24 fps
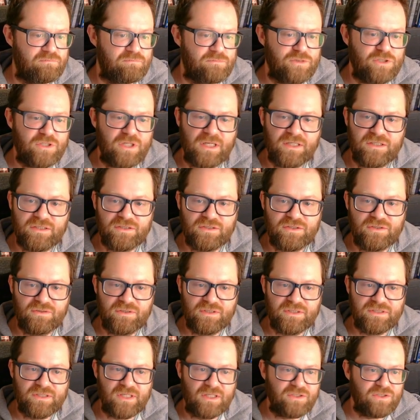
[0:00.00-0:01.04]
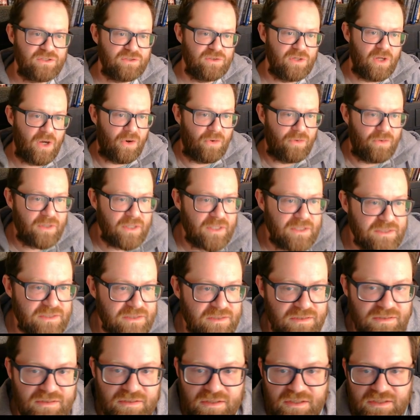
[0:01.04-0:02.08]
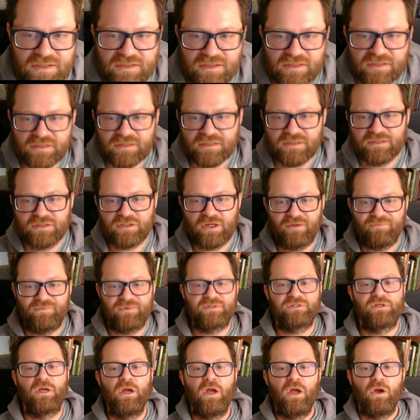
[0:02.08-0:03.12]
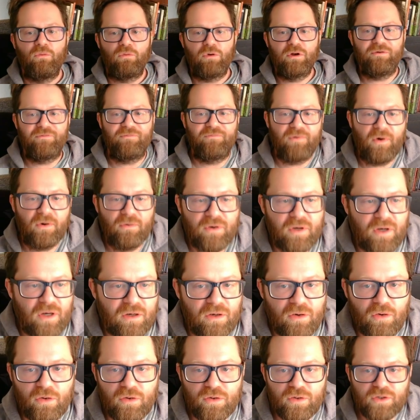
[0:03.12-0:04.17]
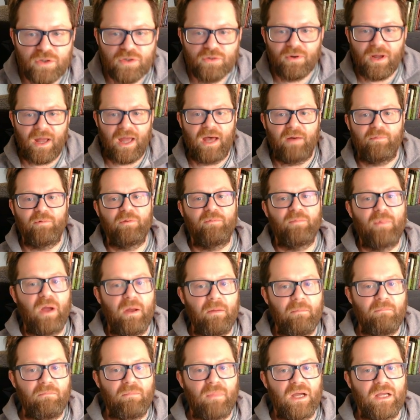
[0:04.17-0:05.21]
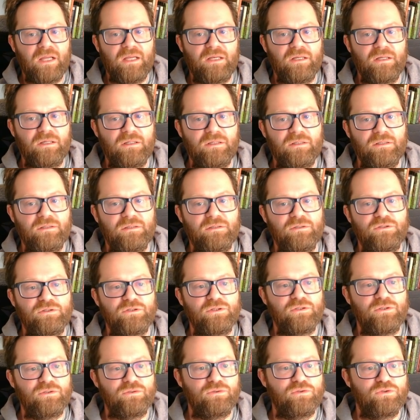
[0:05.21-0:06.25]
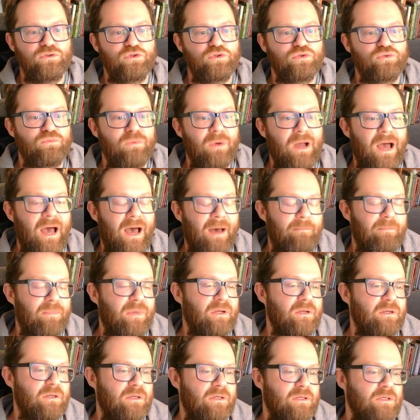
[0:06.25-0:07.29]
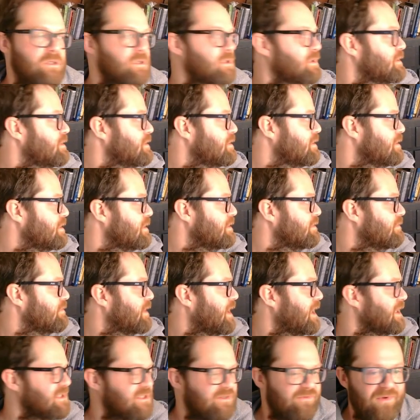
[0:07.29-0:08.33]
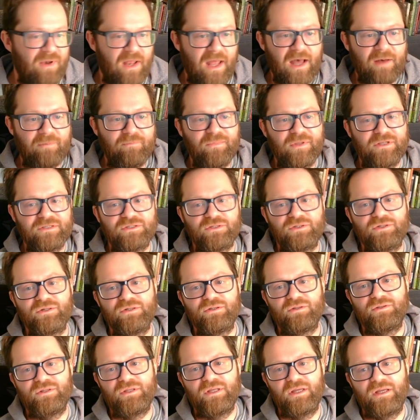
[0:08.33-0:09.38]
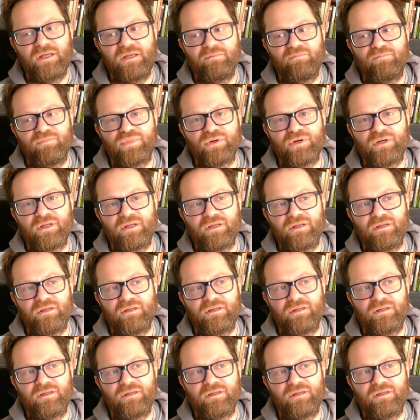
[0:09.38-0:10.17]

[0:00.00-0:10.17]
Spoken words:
Should I just do this section? No. Let's solve these. What a phone call or new album might do. Drop. In the case of an album, that's a good thing, but